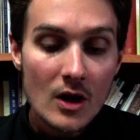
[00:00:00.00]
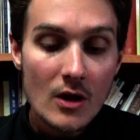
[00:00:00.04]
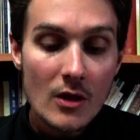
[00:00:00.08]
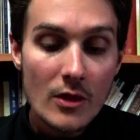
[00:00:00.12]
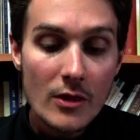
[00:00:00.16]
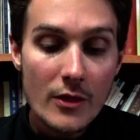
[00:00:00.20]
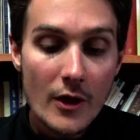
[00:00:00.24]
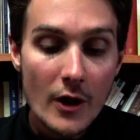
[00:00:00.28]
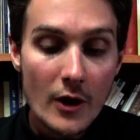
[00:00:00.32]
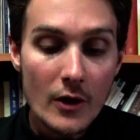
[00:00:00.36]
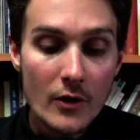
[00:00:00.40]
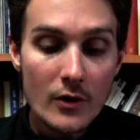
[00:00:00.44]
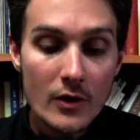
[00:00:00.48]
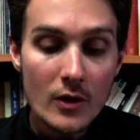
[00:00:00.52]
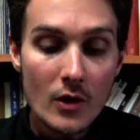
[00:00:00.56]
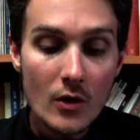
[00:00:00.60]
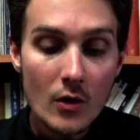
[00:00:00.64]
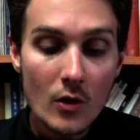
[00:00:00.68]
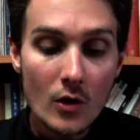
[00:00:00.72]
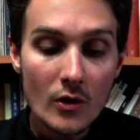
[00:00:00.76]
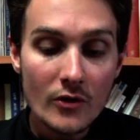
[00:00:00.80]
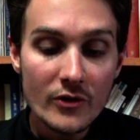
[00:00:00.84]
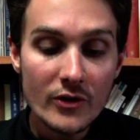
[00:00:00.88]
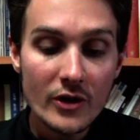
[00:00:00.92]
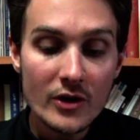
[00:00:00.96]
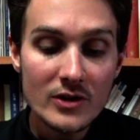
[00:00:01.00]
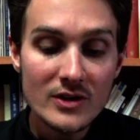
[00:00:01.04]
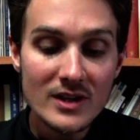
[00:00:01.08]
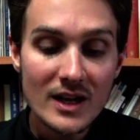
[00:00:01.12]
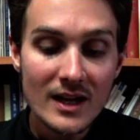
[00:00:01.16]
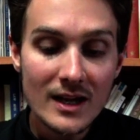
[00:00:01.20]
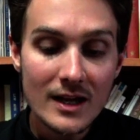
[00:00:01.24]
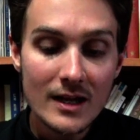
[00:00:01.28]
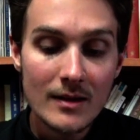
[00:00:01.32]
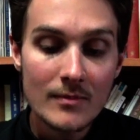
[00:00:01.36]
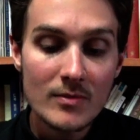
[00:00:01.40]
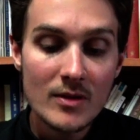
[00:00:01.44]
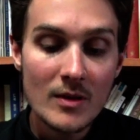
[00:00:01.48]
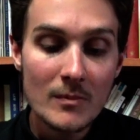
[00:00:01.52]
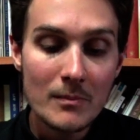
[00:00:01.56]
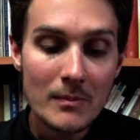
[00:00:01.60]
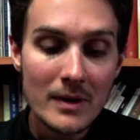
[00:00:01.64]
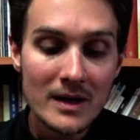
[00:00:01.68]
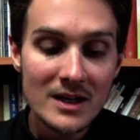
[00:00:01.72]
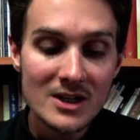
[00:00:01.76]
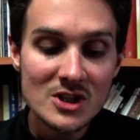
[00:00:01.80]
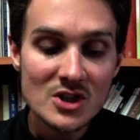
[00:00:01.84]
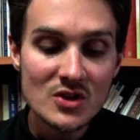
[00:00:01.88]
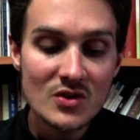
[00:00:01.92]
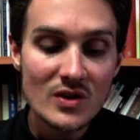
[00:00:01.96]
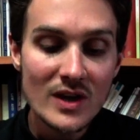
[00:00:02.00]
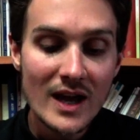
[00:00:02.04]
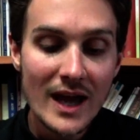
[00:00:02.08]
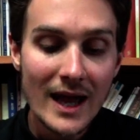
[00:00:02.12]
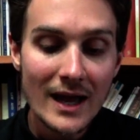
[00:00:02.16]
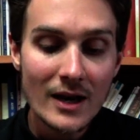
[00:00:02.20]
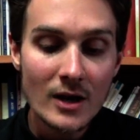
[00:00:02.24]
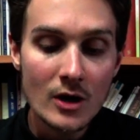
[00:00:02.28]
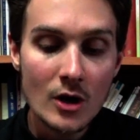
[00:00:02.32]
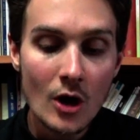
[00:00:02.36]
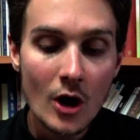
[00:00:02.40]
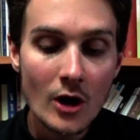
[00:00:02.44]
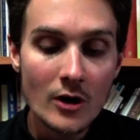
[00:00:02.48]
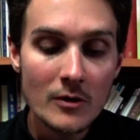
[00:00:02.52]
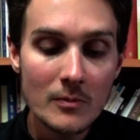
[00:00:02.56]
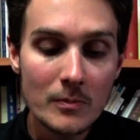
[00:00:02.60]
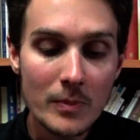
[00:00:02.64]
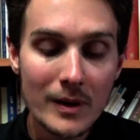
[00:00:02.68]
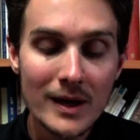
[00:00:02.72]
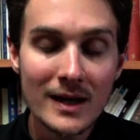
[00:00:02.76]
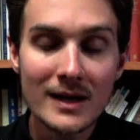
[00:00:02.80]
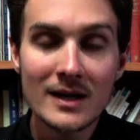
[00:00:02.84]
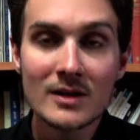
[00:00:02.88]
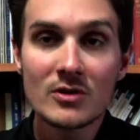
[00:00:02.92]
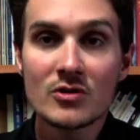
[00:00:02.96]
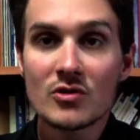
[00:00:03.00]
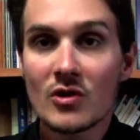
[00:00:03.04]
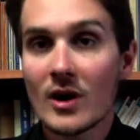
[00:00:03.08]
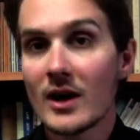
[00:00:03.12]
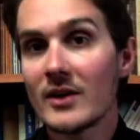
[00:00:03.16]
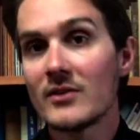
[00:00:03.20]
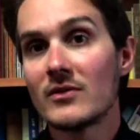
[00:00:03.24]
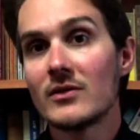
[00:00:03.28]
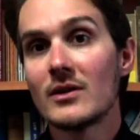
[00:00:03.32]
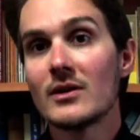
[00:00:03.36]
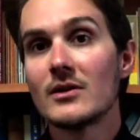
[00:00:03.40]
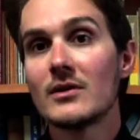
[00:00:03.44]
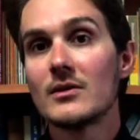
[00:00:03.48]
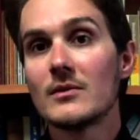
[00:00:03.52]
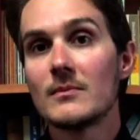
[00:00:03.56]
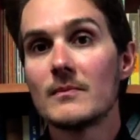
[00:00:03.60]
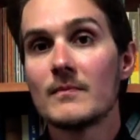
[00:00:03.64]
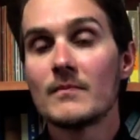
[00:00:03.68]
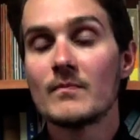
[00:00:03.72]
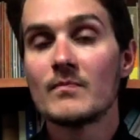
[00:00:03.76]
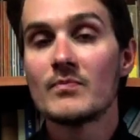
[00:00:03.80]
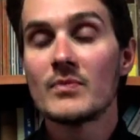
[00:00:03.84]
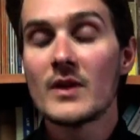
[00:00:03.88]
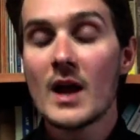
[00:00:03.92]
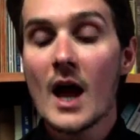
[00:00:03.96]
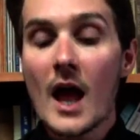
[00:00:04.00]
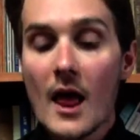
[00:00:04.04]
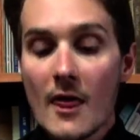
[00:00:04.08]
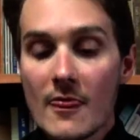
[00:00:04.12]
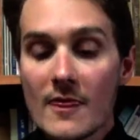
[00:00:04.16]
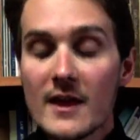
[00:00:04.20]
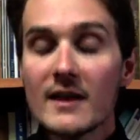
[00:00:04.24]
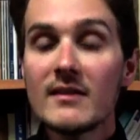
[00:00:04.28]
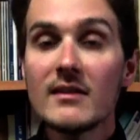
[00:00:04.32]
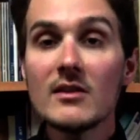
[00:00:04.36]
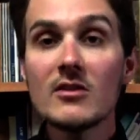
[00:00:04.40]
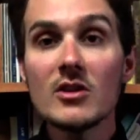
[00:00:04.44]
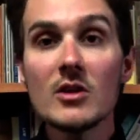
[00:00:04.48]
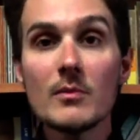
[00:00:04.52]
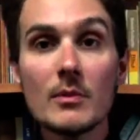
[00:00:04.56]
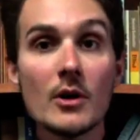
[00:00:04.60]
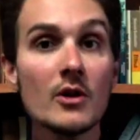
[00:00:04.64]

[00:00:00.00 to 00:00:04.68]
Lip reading: though also to him the ministry had not been entrusted. This is the